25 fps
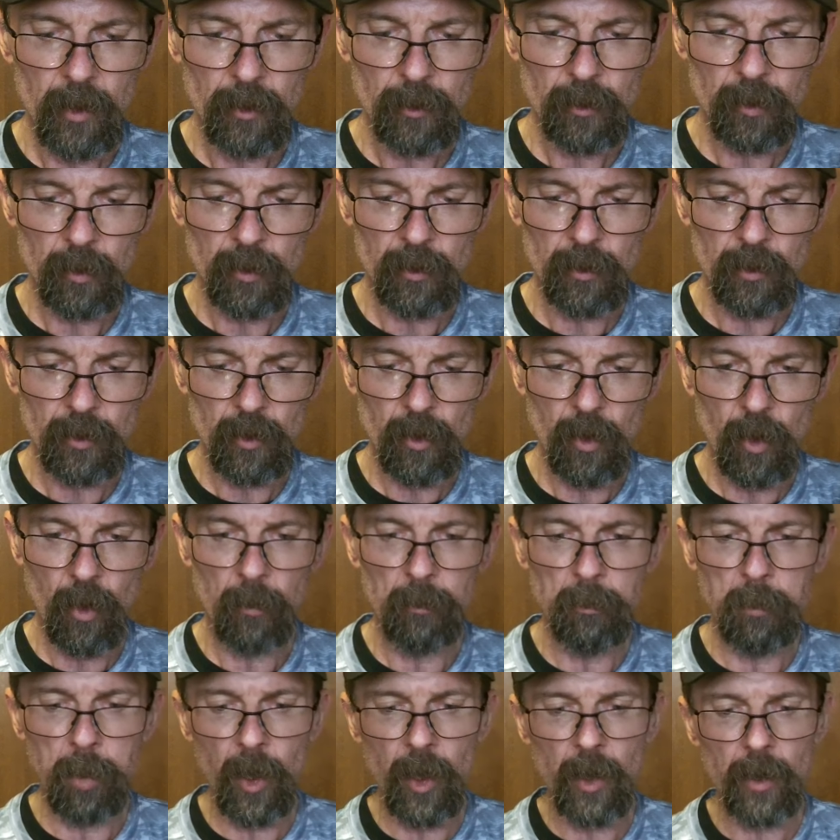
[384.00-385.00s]
This one's
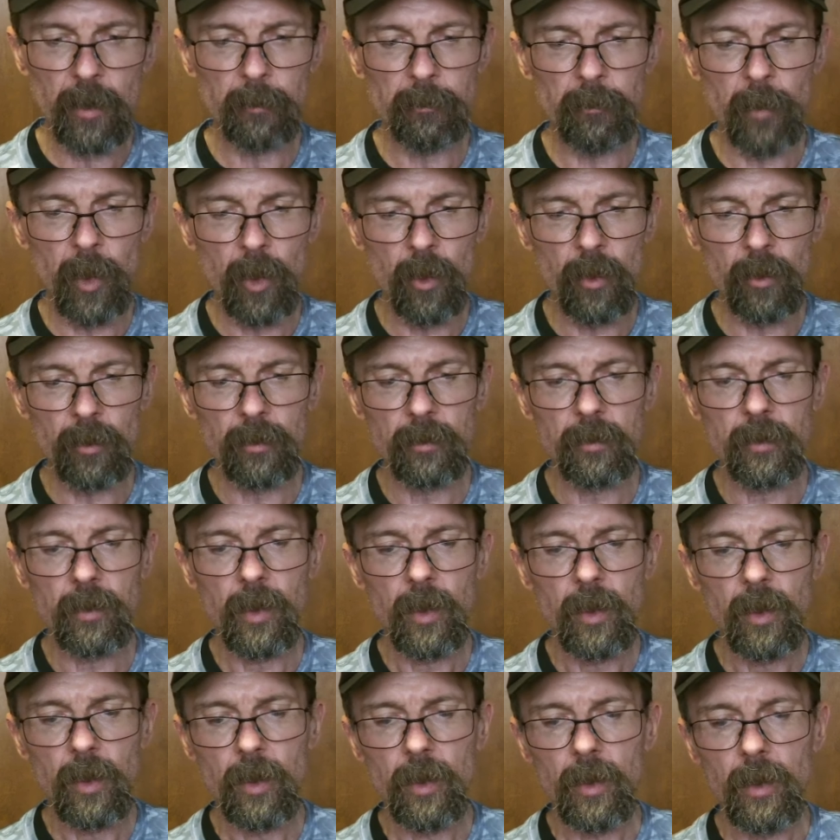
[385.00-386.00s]
called burnt bone.
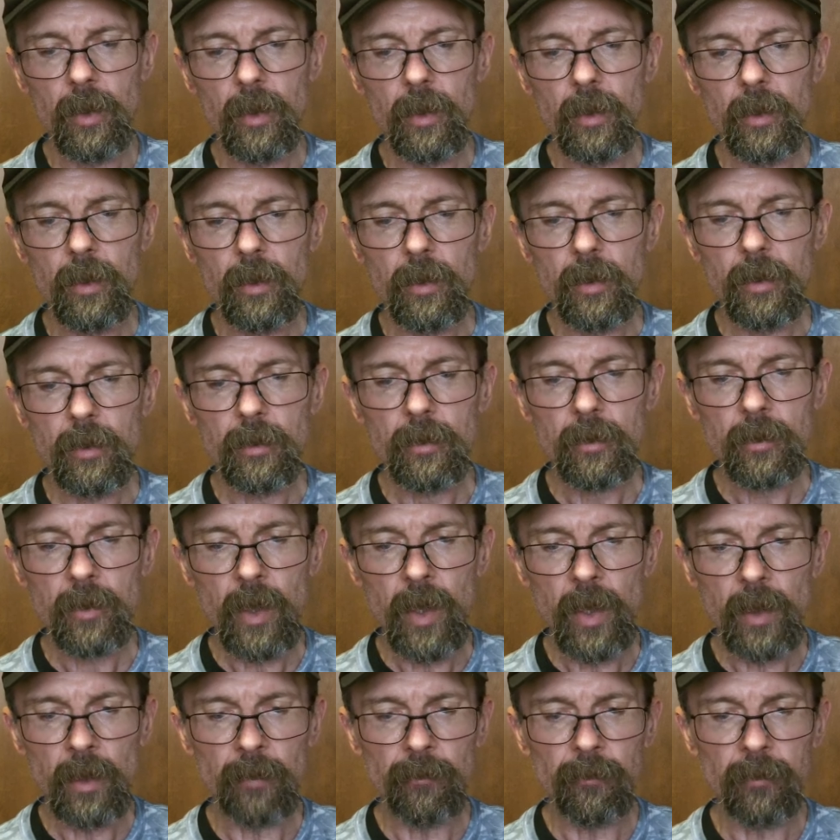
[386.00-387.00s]
It's
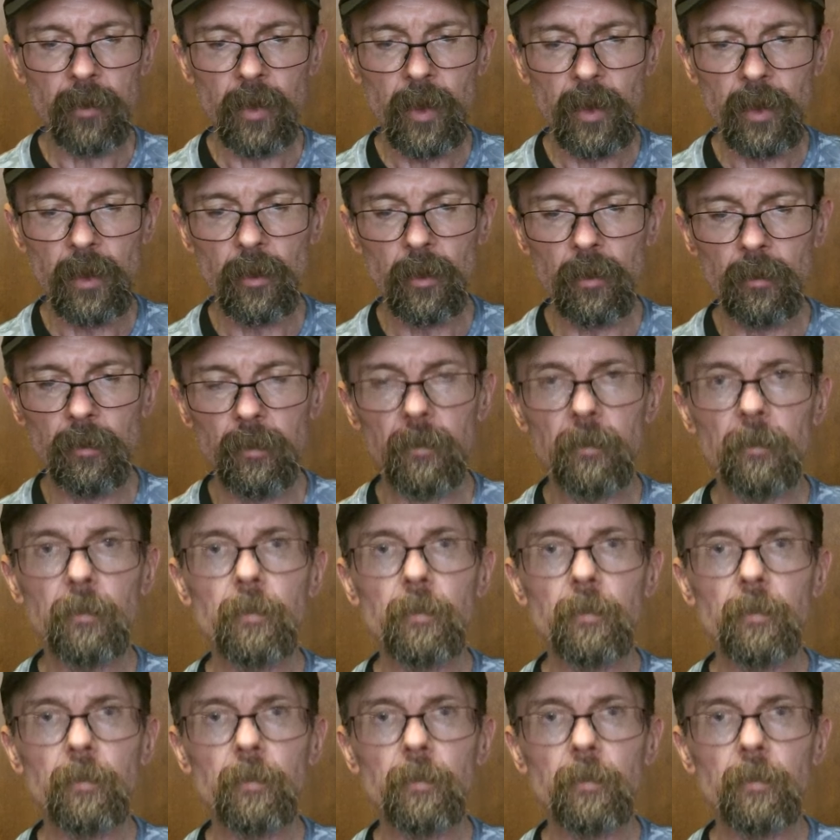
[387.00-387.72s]
kind of like a